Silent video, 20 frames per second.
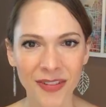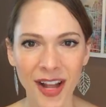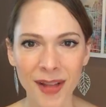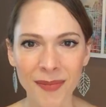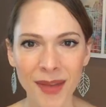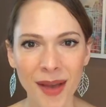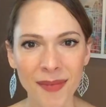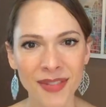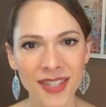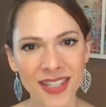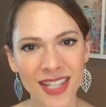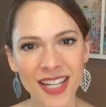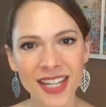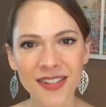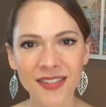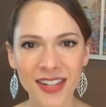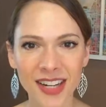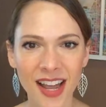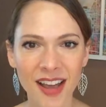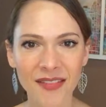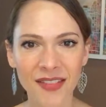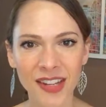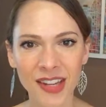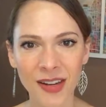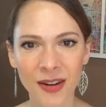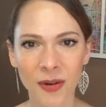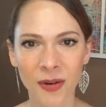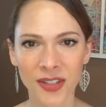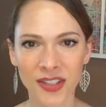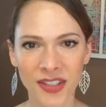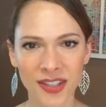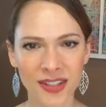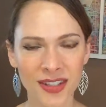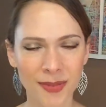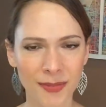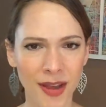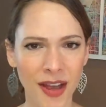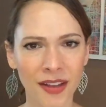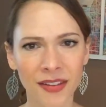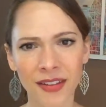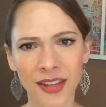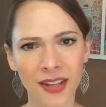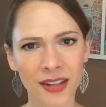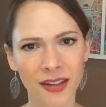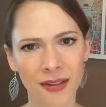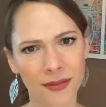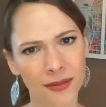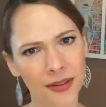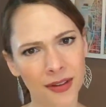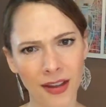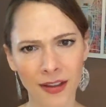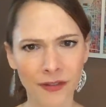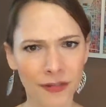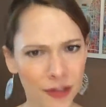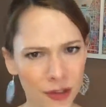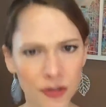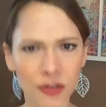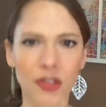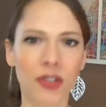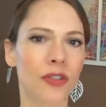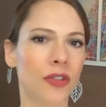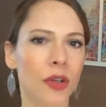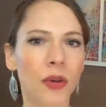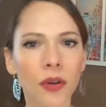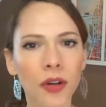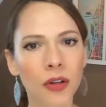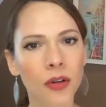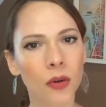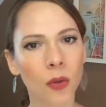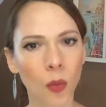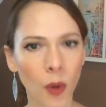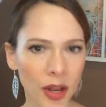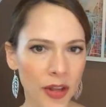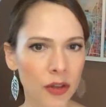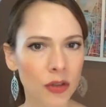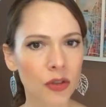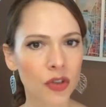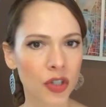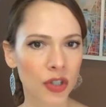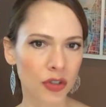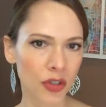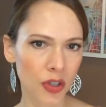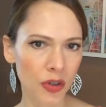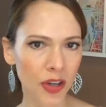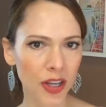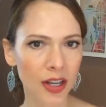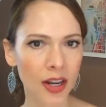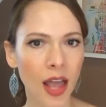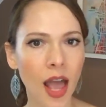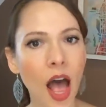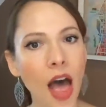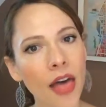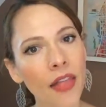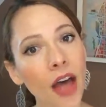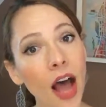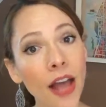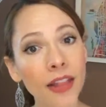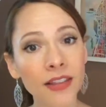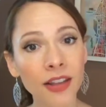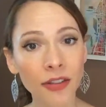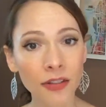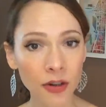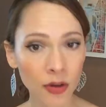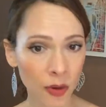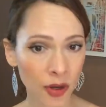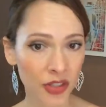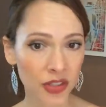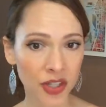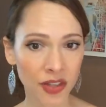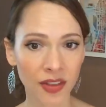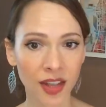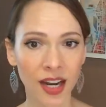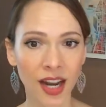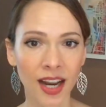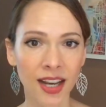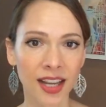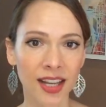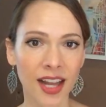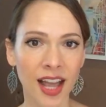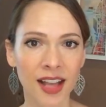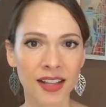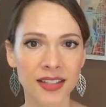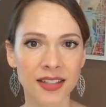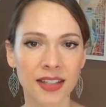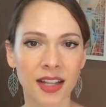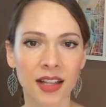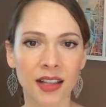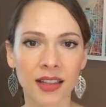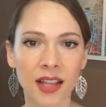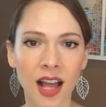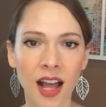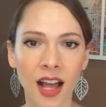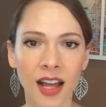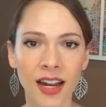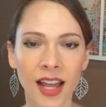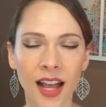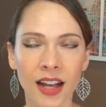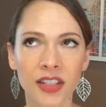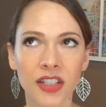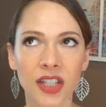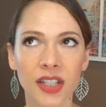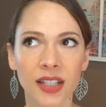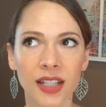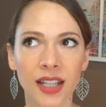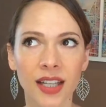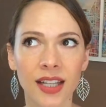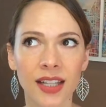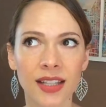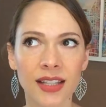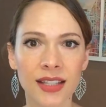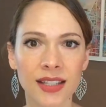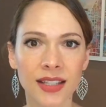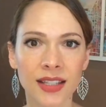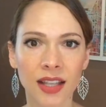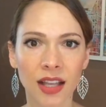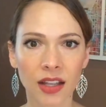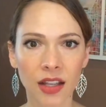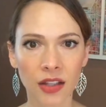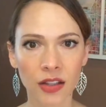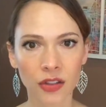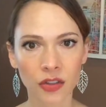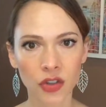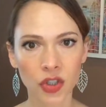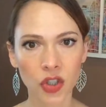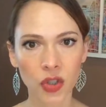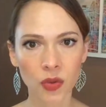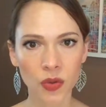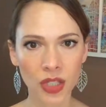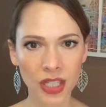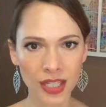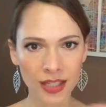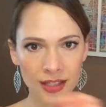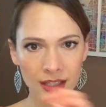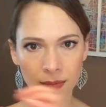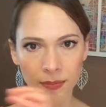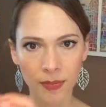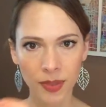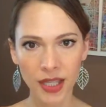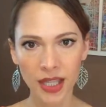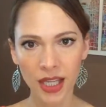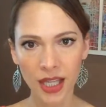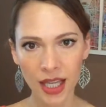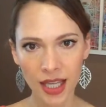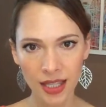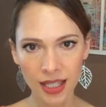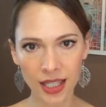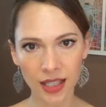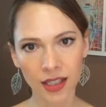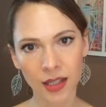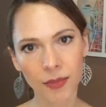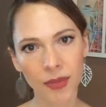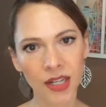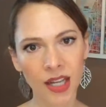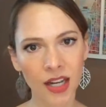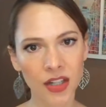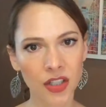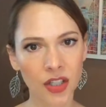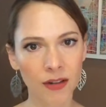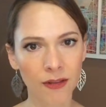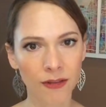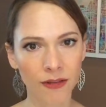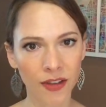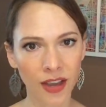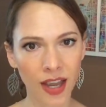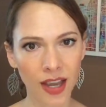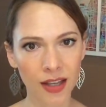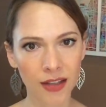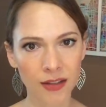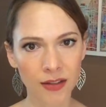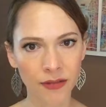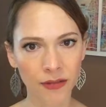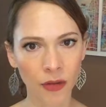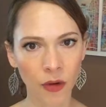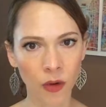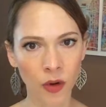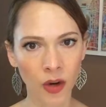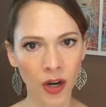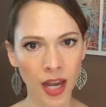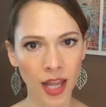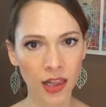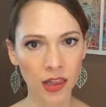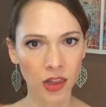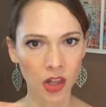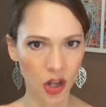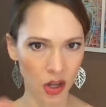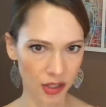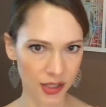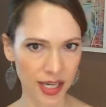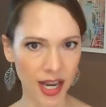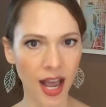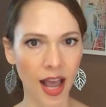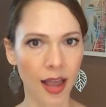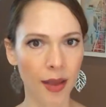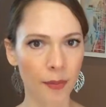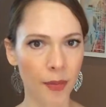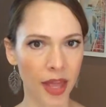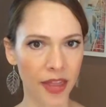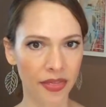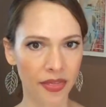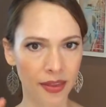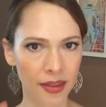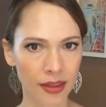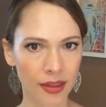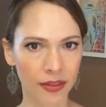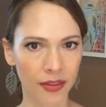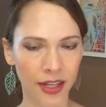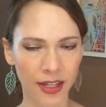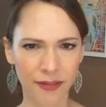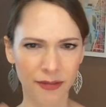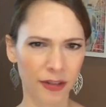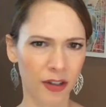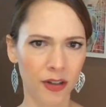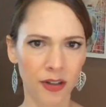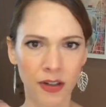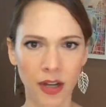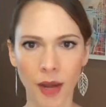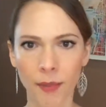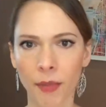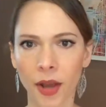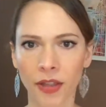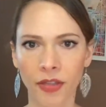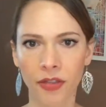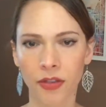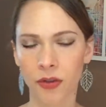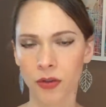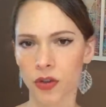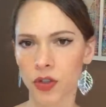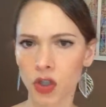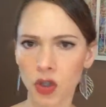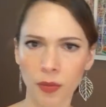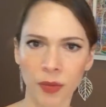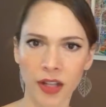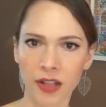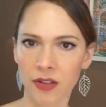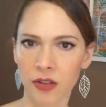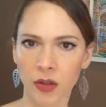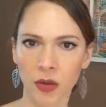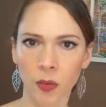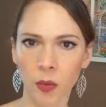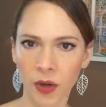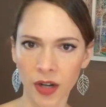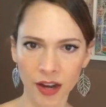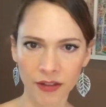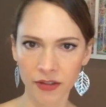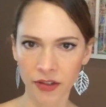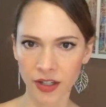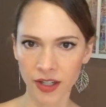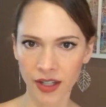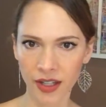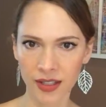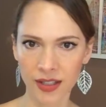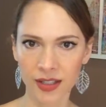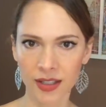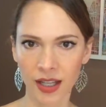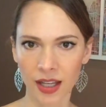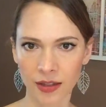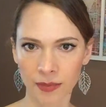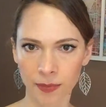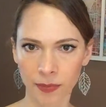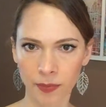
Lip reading: FODMAPs. Does anyone have any questions about like if you should do it or when you should do it? Another question that I get asked a lot actually is, do you need to be in the elimination phase for a long time, and like for a month or 2 months or whatever it is,